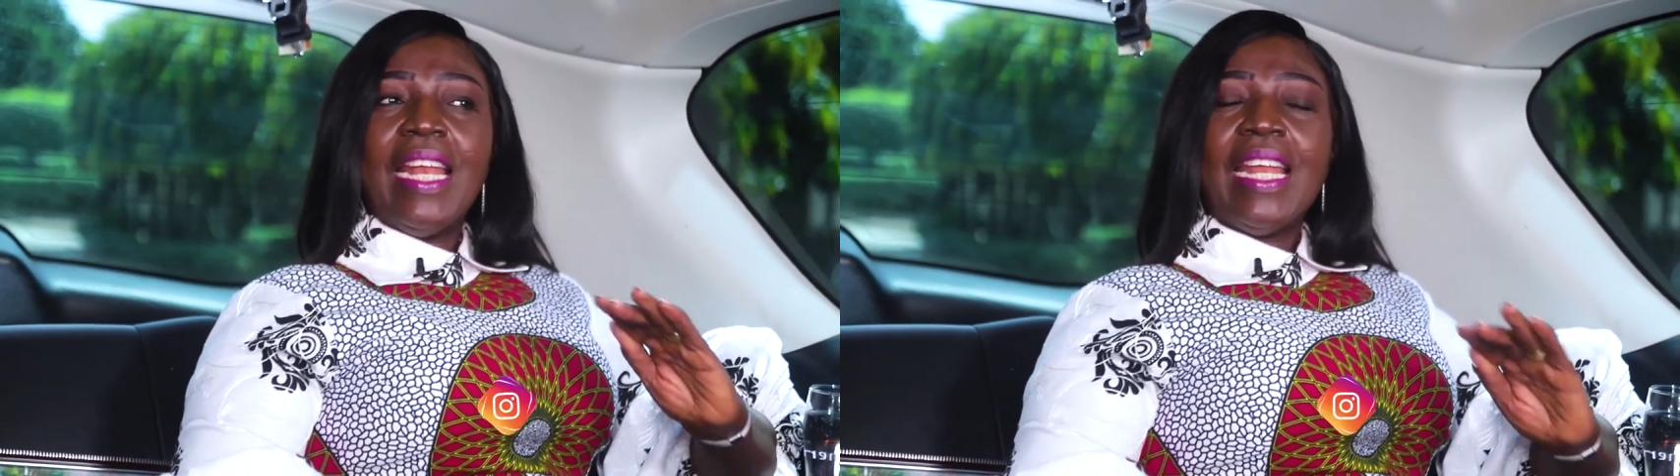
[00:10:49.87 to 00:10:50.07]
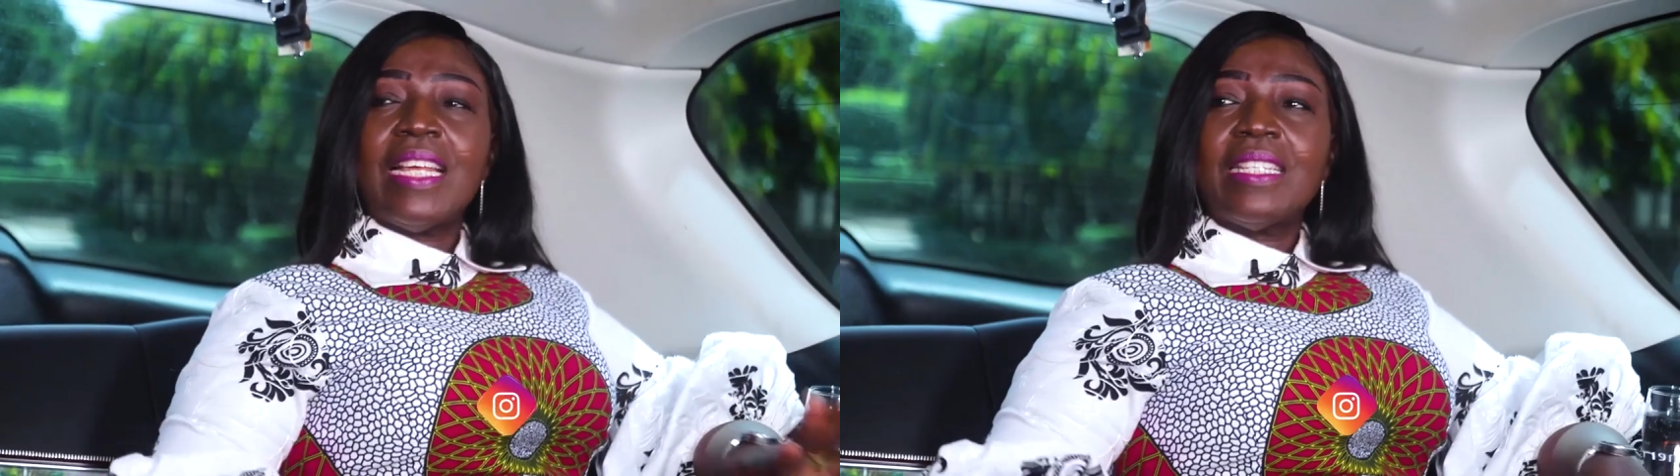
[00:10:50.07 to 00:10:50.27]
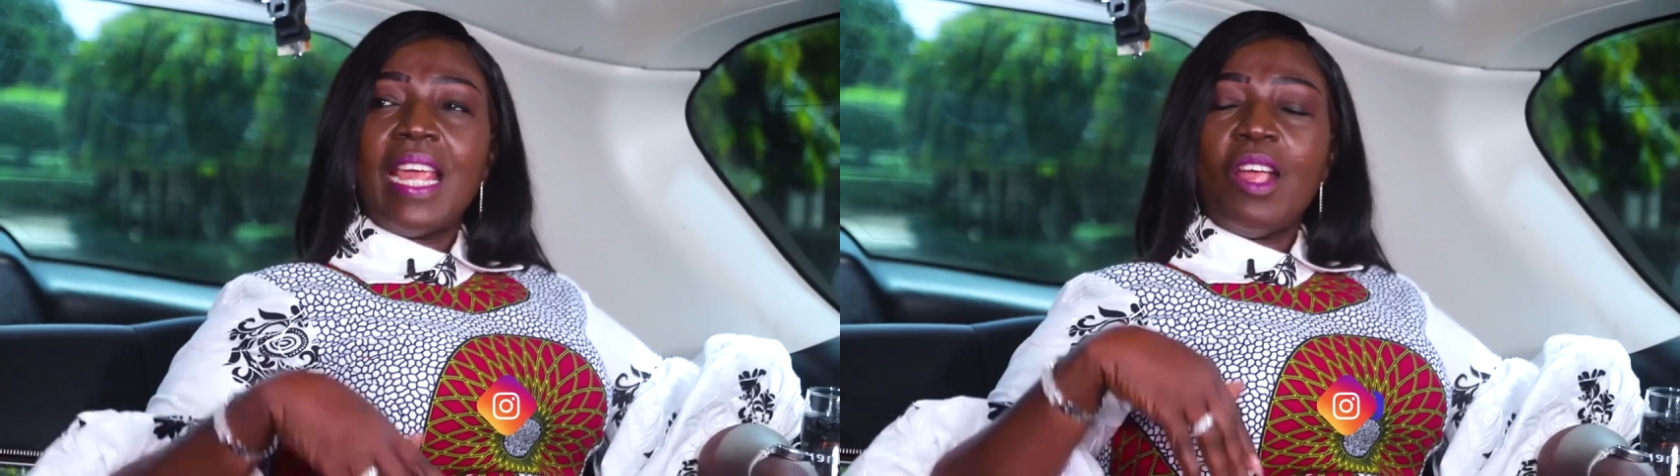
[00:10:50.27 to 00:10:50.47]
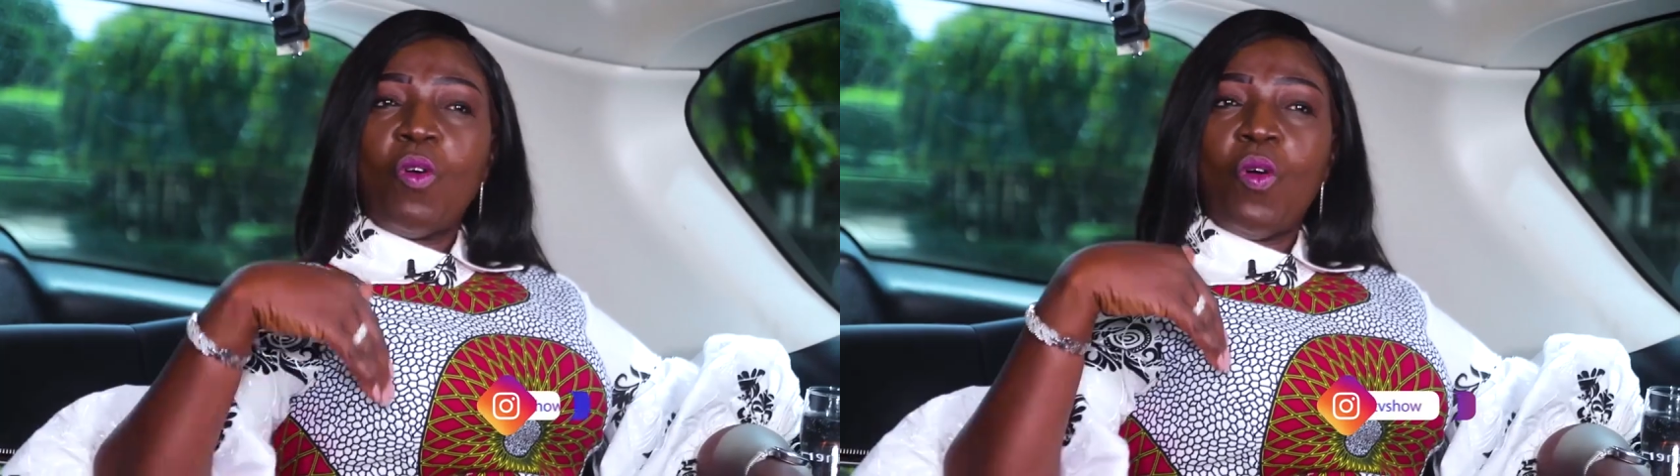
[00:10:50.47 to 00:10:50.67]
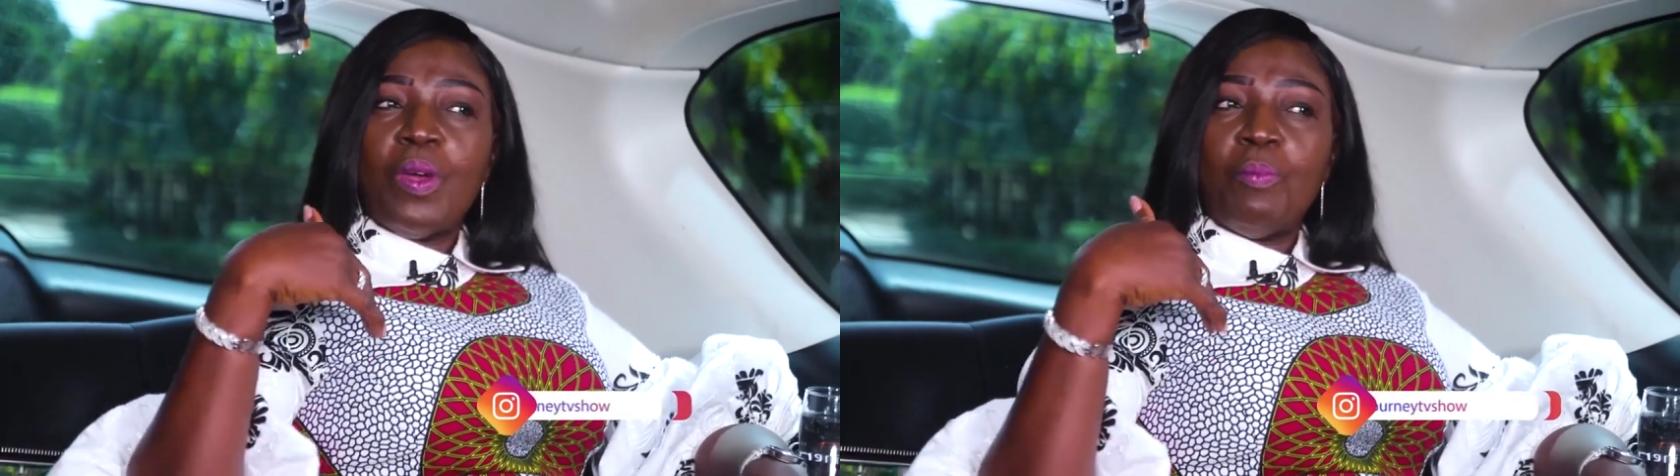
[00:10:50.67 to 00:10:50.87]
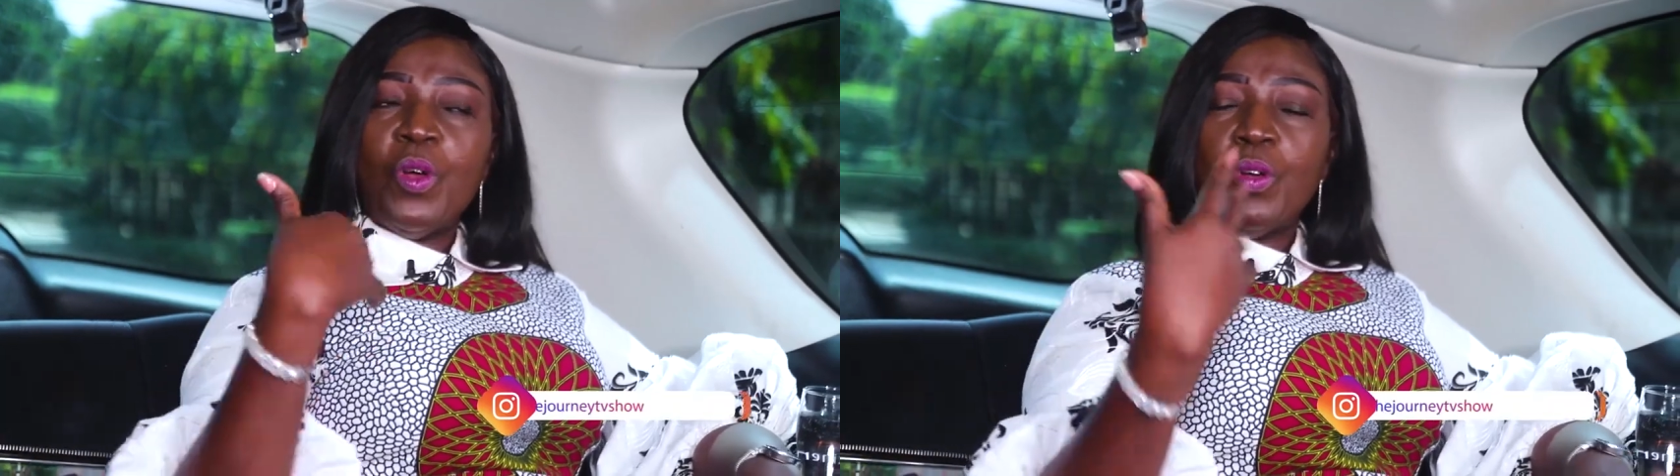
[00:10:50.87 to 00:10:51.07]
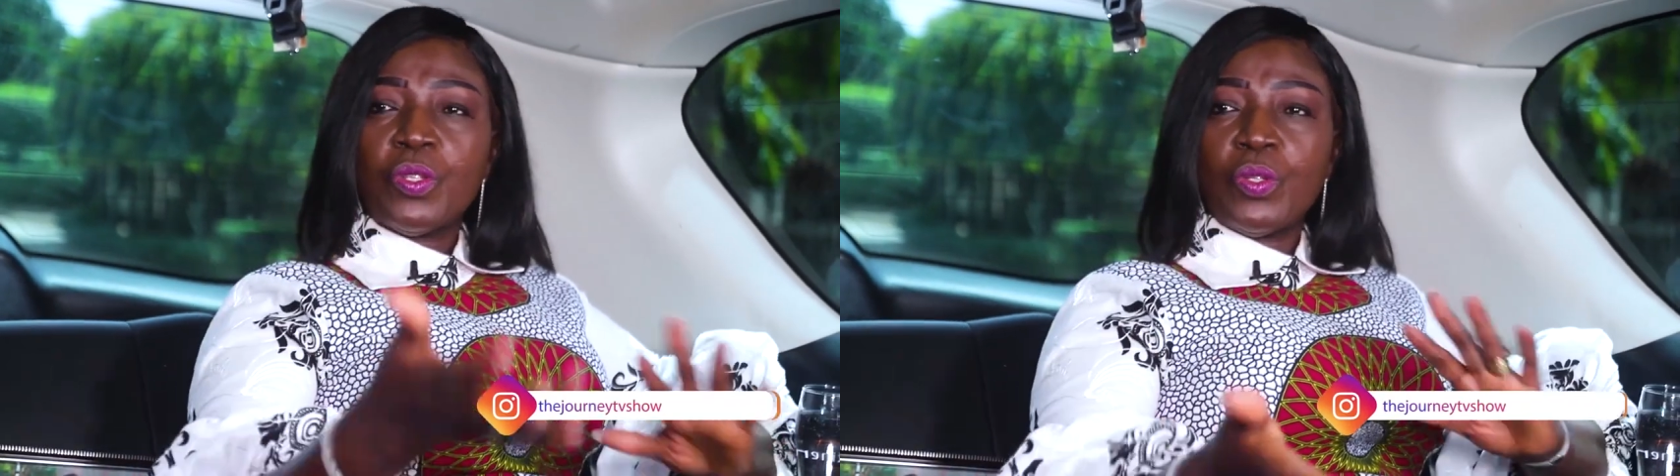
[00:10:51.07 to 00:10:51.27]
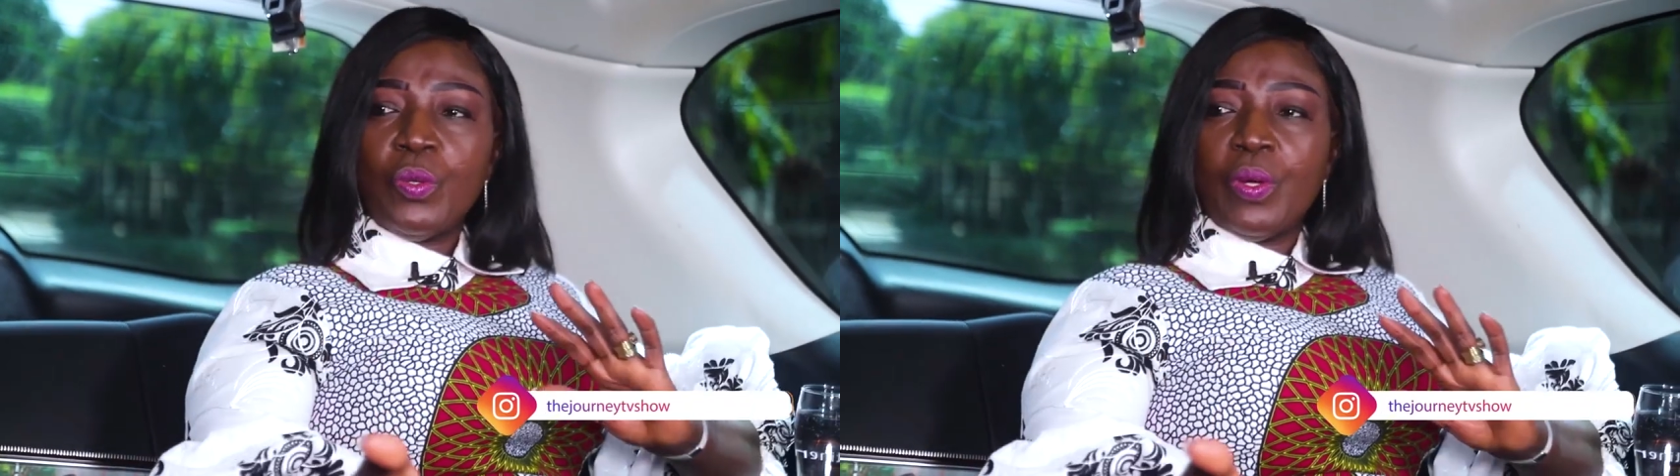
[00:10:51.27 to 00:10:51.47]
And na yesan call
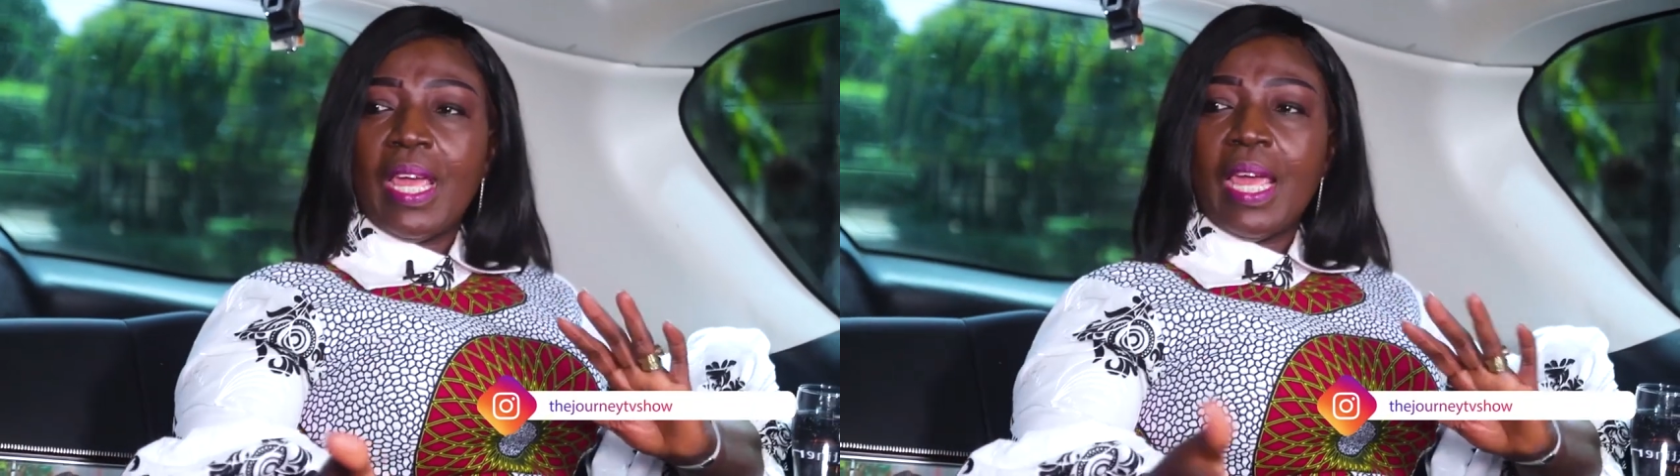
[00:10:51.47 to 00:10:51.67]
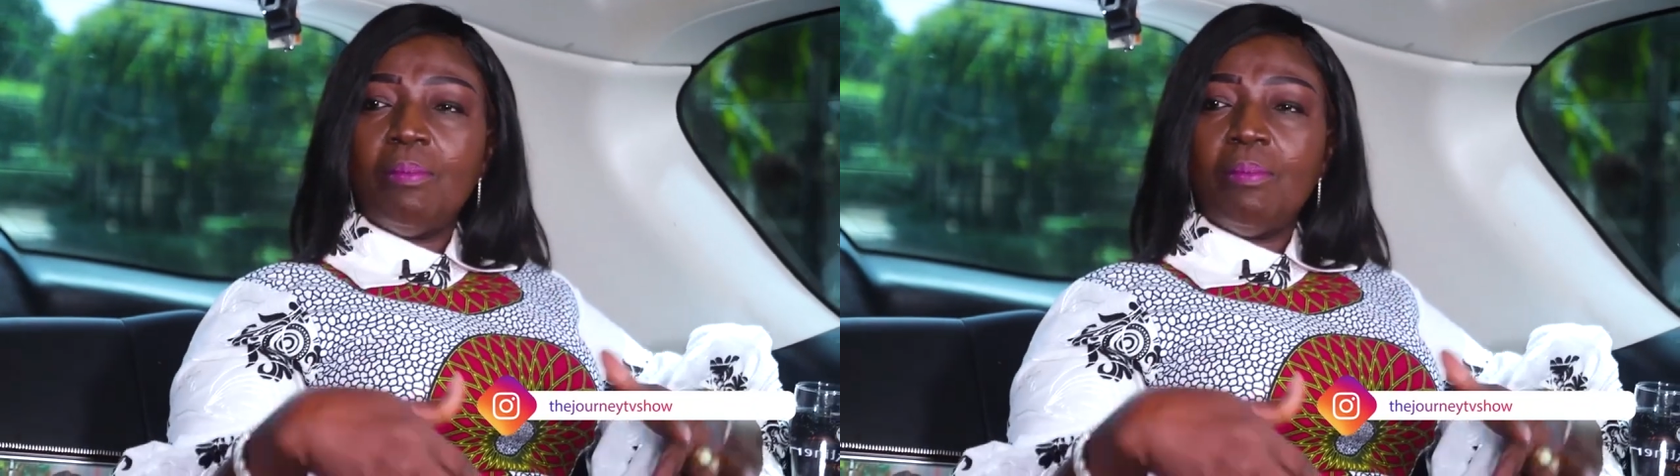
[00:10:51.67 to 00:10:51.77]
Bogoso